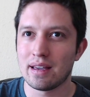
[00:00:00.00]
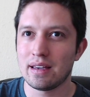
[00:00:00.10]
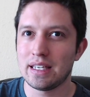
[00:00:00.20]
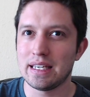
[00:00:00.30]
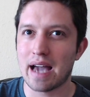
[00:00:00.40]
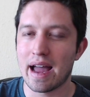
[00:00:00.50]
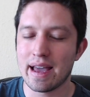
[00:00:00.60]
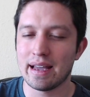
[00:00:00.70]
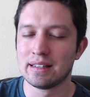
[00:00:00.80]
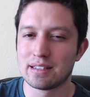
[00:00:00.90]
he kind of
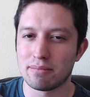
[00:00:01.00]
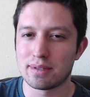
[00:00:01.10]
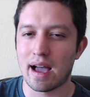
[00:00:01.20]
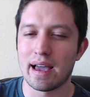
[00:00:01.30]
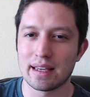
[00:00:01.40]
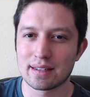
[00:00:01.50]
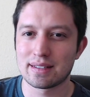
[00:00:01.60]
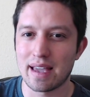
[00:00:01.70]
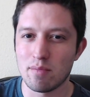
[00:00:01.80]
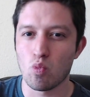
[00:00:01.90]
ends up dying the
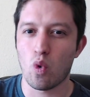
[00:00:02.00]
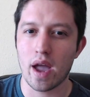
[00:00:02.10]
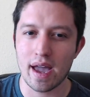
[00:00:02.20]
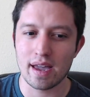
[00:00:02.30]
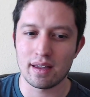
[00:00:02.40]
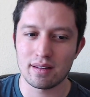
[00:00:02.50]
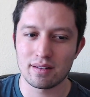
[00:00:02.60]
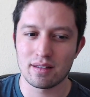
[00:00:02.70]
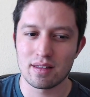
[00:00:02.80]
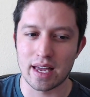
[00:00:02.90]
same way
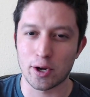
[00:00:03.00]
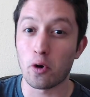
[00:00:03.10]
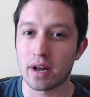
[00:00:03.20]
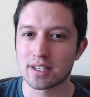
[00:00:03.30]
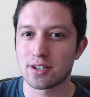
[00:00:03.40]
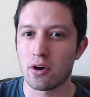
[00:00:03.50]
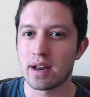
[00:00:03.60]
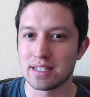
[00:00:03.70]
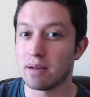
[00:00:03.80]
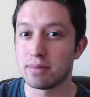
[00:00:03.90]
that Corazon
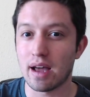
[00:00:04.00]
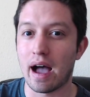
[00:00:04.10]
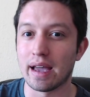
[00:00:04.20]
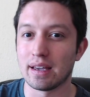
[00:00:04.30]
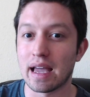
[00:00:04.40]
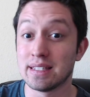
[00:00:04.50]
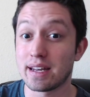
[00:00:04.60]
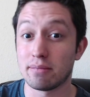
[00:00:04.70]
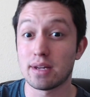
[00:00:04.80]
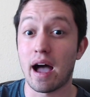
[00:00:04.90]
ended
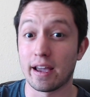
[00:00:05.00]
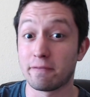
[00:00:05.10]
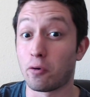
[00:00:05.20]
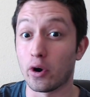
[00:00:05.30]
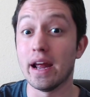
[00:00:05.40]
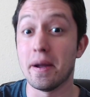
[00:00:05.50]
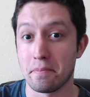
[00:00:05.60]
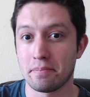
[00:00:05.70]
up dying for him,